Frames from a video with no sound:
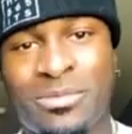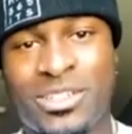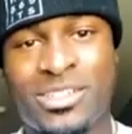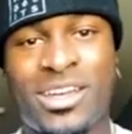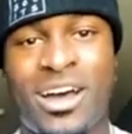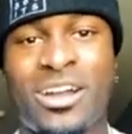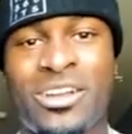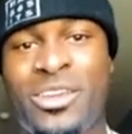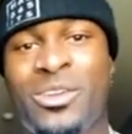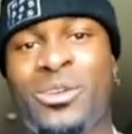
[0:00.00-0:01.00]
Just to honor
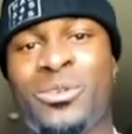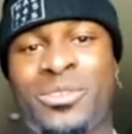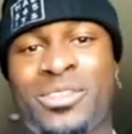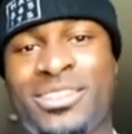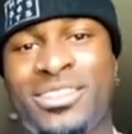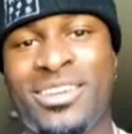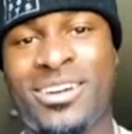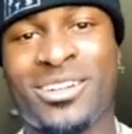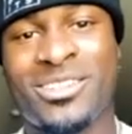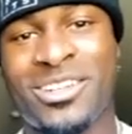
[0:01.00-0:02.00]
you, the
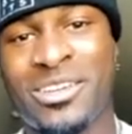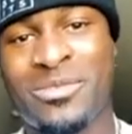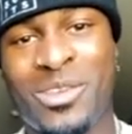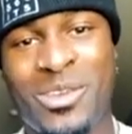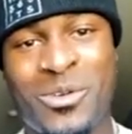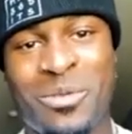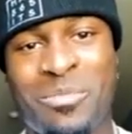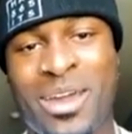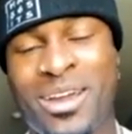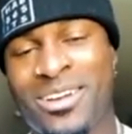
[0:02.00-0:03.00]
Seahawks are gifting you a
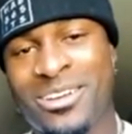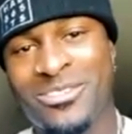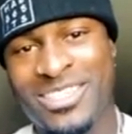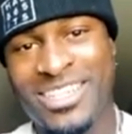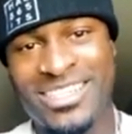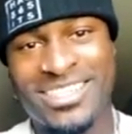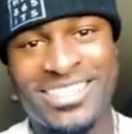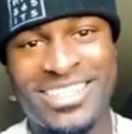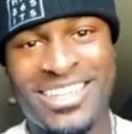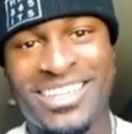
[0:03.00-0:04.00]
pair of season
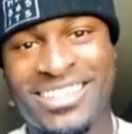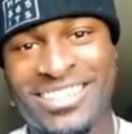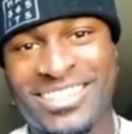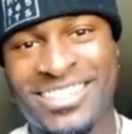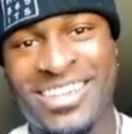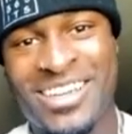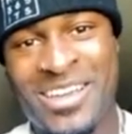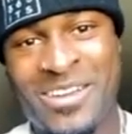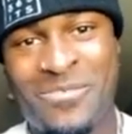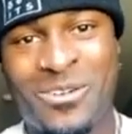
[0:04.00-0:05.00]
tickets.
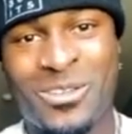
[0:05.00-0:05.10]
What?